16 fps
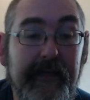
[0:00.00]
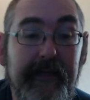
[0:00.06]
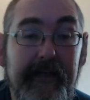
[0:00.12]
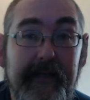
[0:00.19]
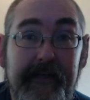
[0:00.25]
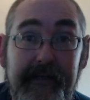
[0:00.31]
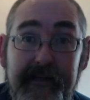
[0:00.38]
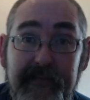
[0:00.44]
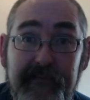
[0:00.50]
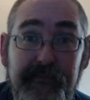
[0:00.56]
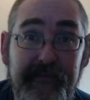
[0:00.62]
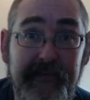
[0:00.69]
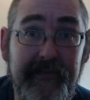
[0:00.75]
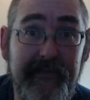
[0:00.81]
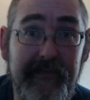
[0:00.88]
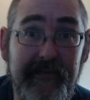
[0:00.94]
This
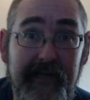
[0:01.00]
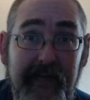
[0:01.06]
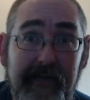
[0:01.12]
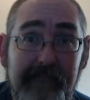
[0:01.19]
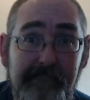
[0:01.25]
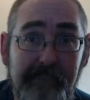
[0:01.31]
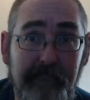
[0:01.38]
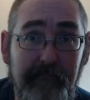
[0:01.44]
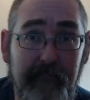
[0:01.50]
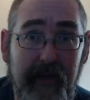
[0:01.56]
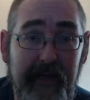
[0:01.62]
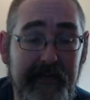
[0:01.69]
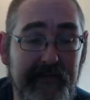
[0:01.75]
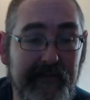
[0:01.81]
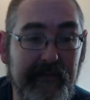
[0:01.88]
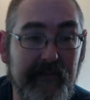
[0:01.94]
was the second
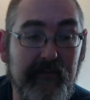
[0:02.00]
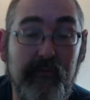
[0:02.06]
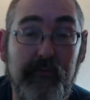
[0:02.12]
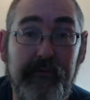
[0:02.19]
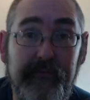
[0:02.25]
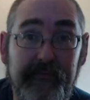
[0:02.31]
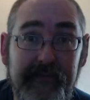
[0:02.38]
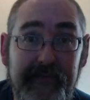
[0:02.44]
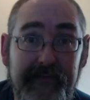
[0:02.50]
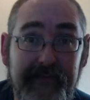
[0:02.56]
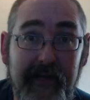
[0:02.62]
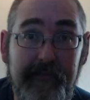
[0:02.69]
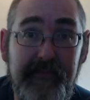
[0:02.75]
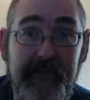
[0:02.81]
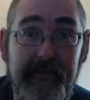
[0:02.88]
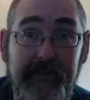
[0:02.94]
best on
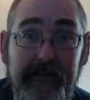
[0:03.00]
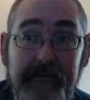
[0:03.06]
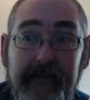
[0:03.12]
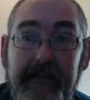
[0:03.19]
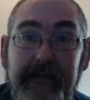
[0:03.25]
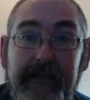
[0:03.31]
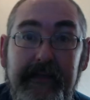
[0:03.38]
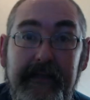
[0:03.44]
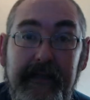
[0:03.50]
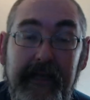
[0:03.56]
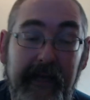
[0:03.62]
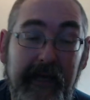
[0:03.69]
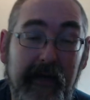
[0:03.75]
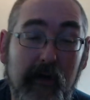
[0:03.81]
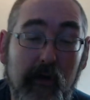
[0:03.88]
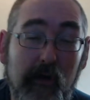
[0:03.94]
reception,
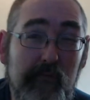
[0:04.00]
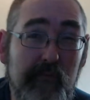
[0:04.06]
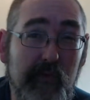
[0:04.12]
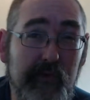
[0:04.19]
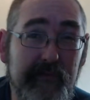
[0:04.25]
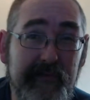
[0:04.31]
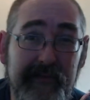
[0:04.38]
almost